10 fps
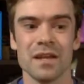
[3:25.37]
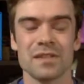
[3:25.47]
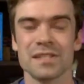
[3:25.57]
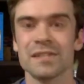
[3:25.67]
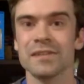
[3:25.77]

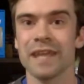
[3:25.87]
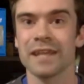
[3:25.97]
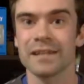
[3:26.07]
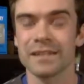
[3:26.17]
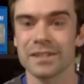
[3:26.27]

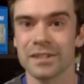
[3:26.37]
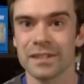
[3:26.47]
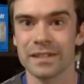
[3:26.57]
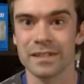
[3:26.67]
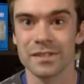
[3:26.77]
single-handedly
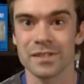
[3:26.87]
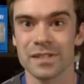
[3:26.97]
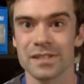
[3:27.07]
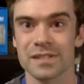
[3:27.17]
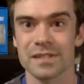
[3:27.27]
turning the
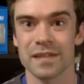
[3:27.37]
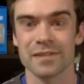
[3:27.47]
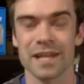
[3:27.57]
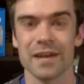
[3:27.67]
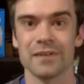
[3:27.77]
streets
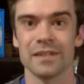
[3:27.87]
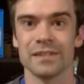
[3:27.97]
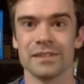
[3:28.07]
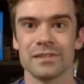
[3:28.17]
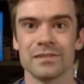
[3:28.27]
downtown
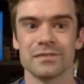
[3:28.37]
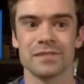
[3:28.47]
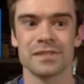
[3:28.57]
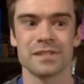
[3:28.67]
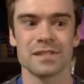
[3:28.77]
into
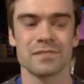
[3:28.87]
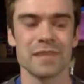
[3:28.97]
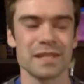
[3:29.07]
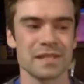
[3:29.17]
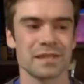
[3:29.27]
just these
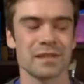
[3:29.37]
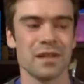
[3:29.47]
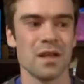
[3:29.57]
amazing.